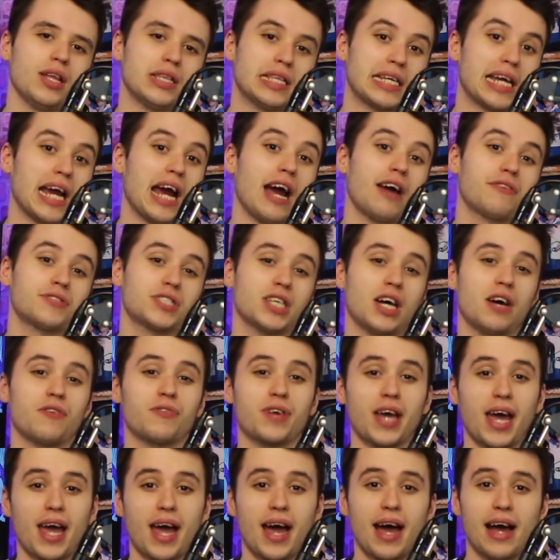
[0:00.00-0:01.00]
that Gareth
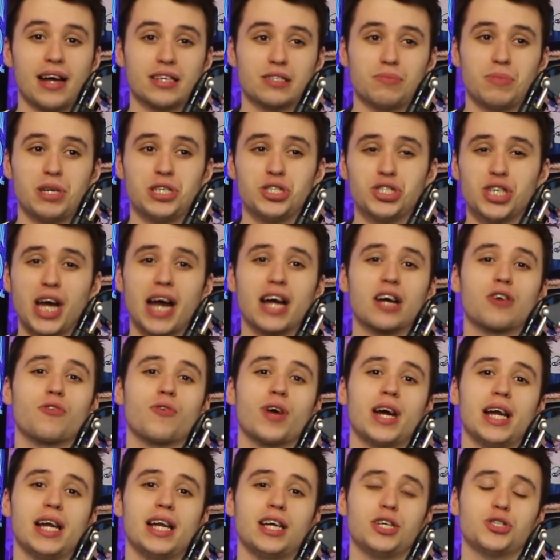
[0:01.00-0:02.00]
Southgate has. I mean, Jack
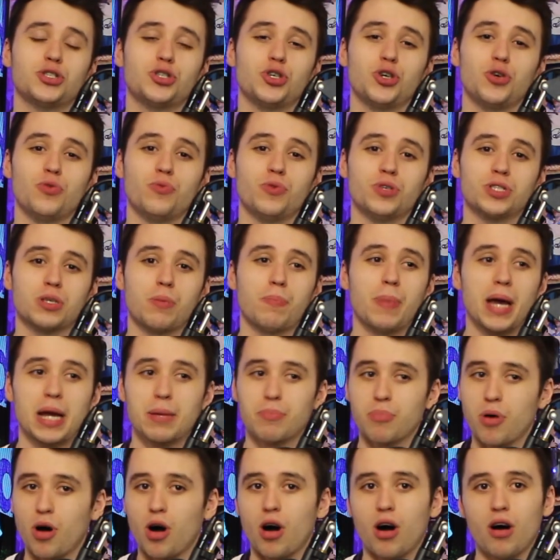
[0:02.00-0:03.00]
Grealish, who was a
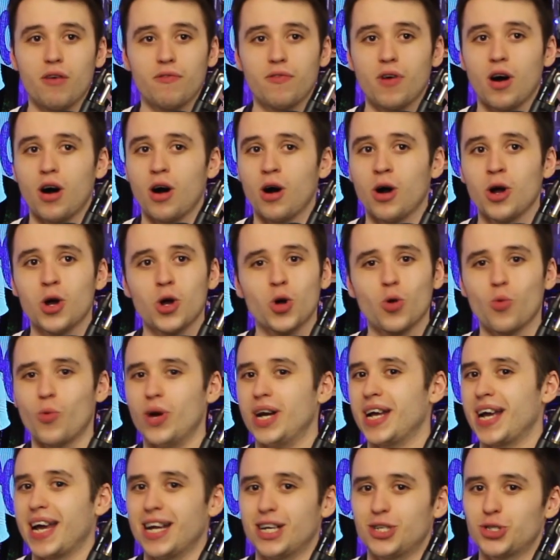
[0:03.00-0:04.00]
big part of our
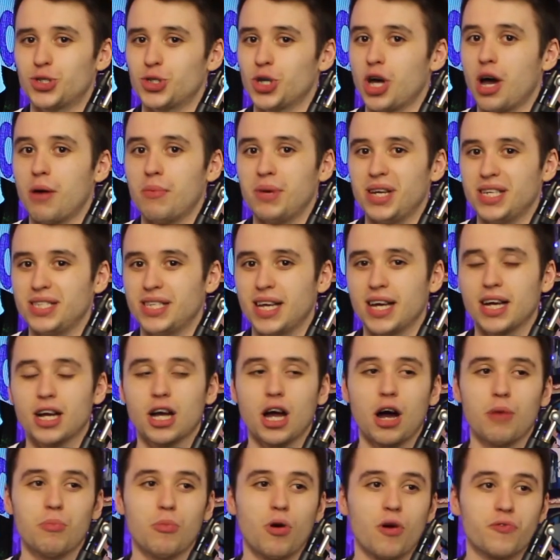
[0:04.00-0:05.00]
win against Germany, didn't
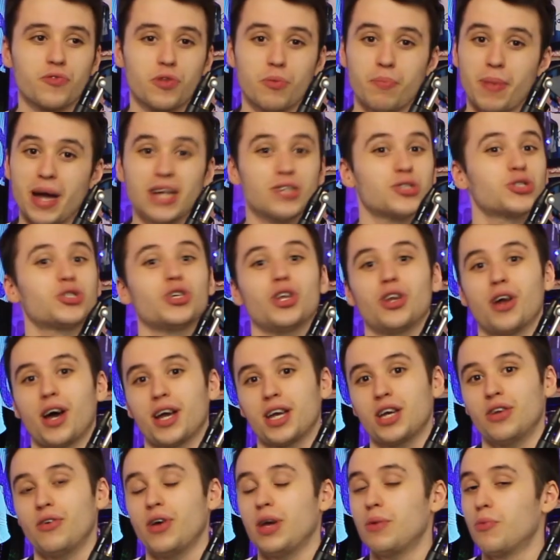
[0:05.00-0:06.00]
come off the bench
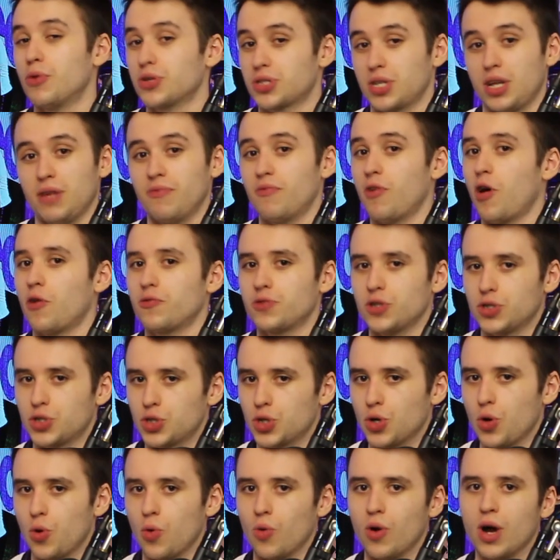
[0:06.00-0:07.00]
tonight. You know, he wasn't involved
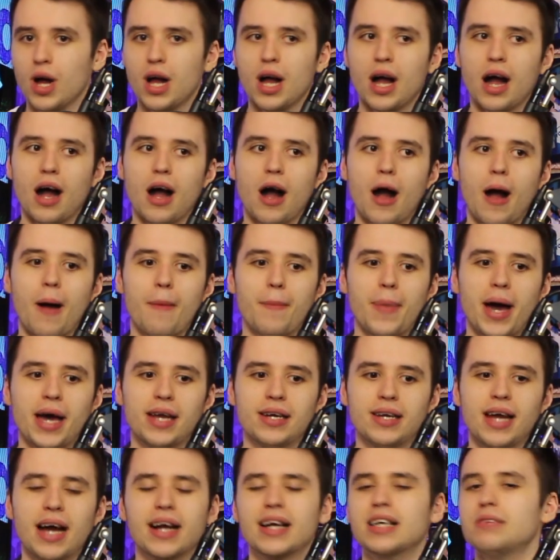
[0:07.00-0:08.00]
at all,
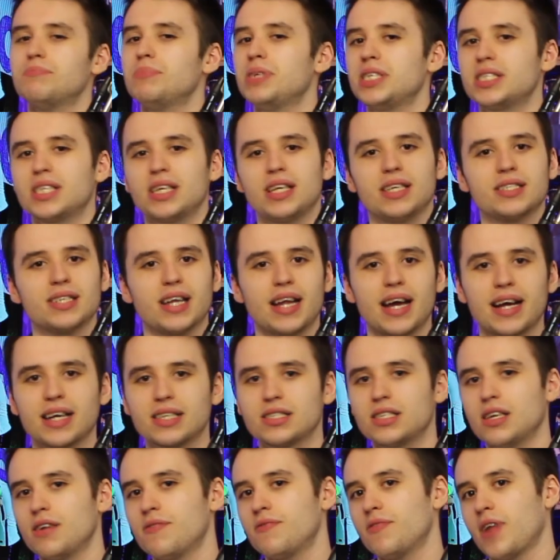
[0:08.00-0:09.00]
and that can be seen as a
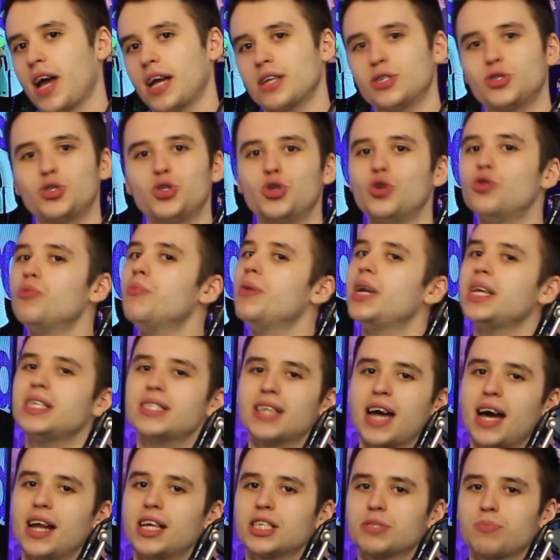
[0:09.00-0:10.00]
negative, like too many
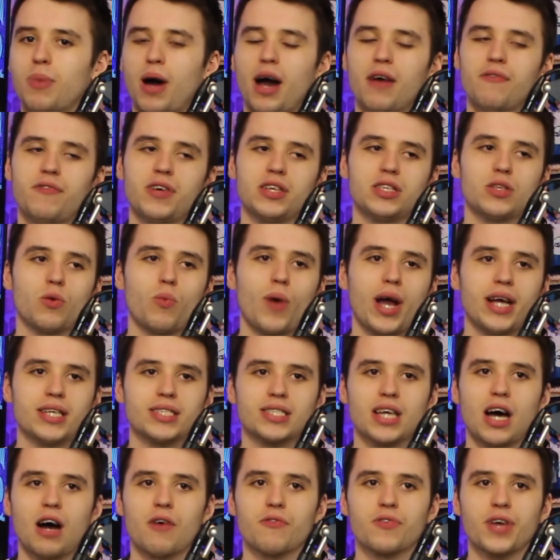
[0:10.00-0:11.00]
talents. But I think the way
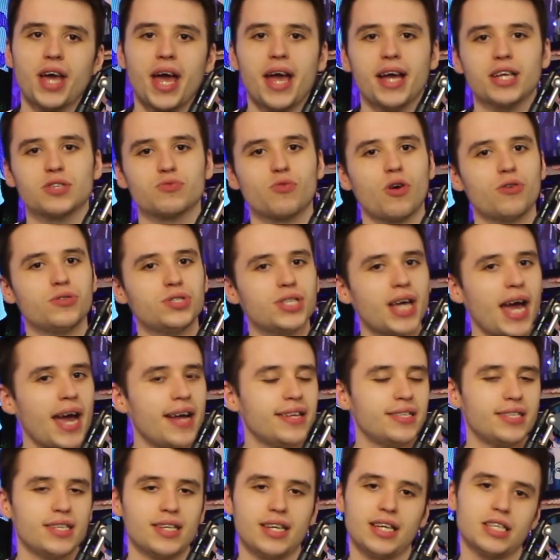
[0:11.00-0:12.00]
Southgate is
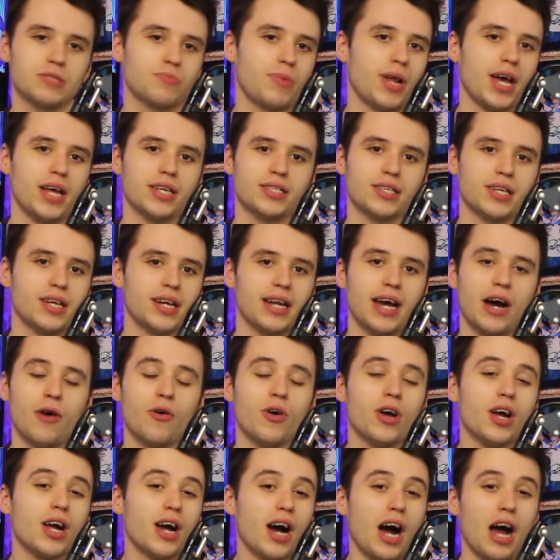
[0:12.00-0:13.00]
rotating these players in and out,
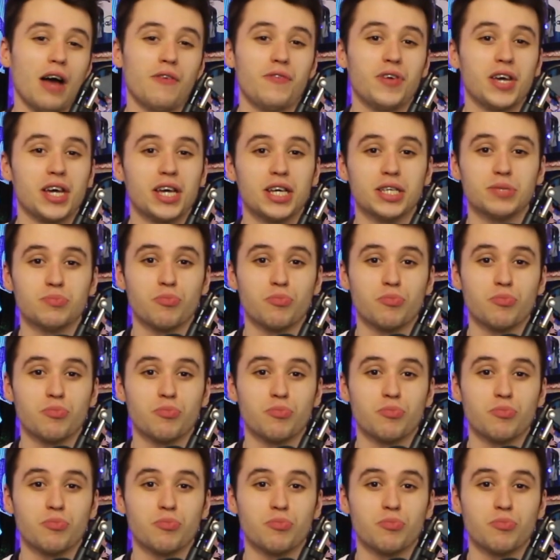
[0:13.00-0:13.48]
I think, is